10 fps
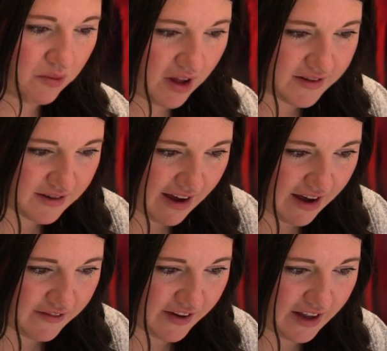We also
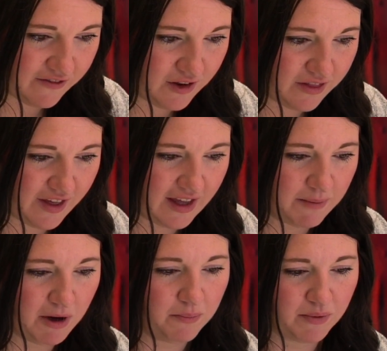have, if you
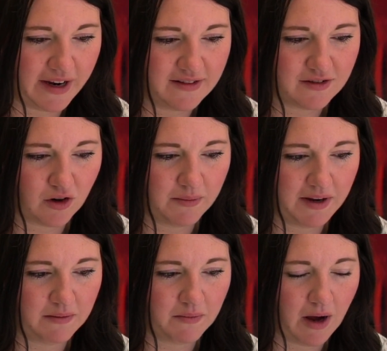think about a
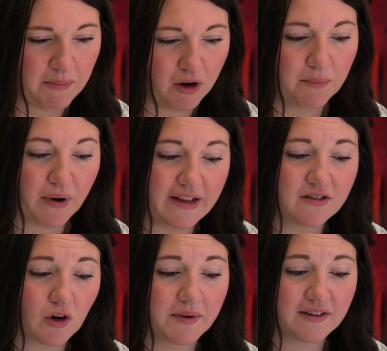
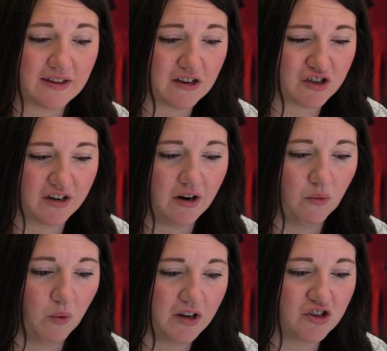brainstorming
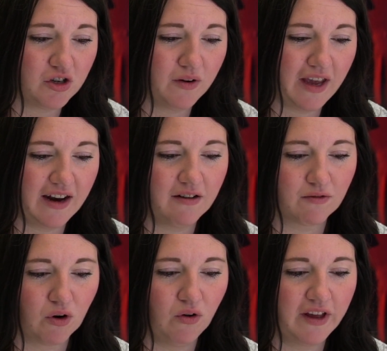session, once you get
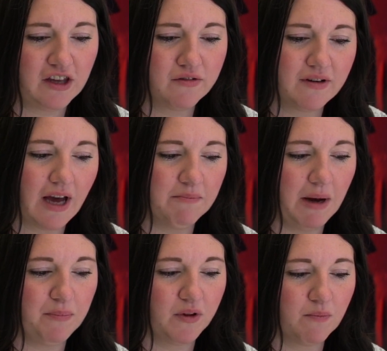it rolling, you can
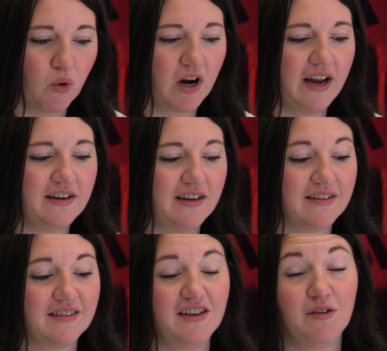come up with more
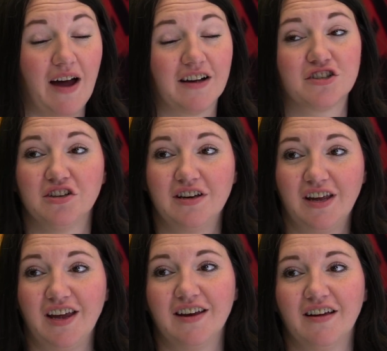ideas than you actually
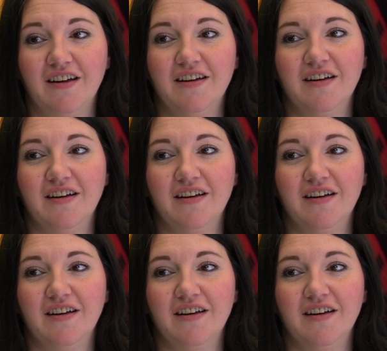need.